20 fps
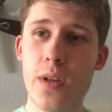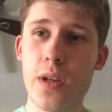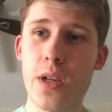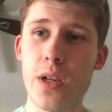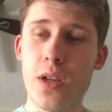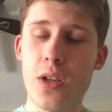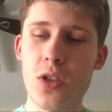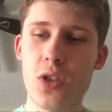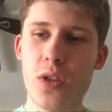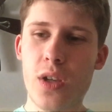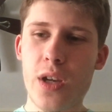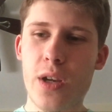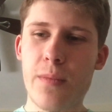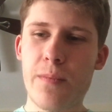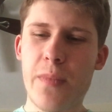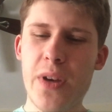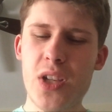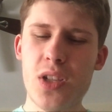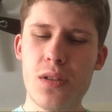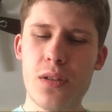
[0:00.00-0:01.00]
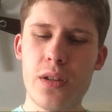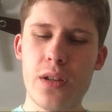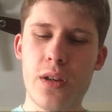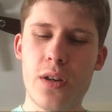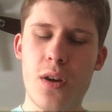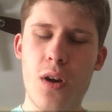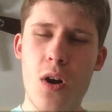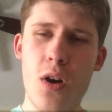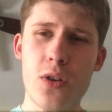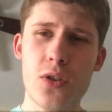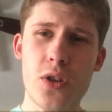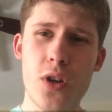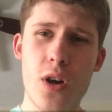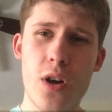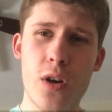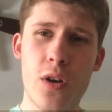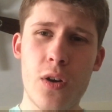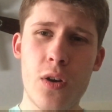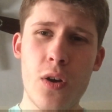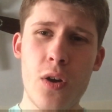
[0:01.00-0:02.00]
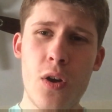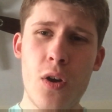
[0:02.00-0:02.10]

is like basically a guard dog